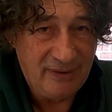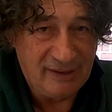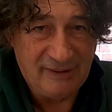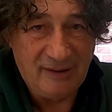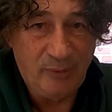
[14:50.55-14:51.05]

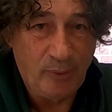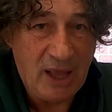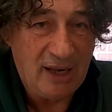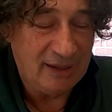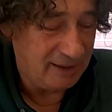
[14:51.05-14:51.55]
successful
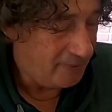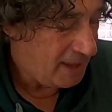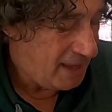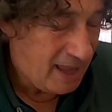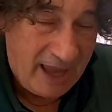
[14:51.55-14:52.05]
garlic.
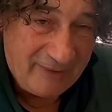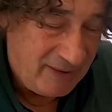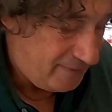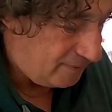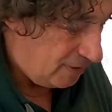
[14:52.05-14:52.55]
I have
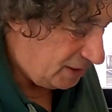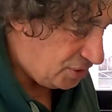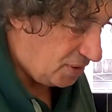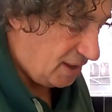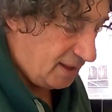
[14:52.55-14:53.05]
never really
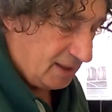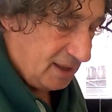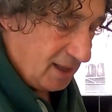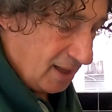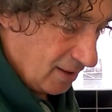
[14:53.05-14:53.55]
tried it.